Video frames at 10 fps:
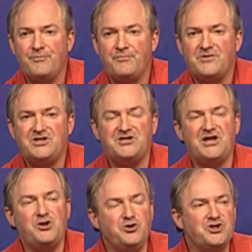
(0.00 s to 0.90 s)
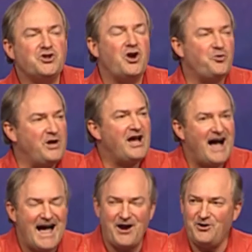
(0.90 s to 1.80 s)
She said, You just got
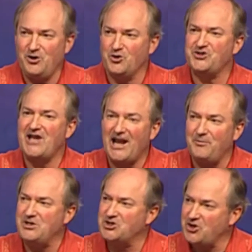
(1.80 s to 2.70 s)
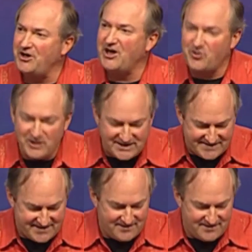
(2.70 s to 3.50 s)
rehired and your salary just got increased.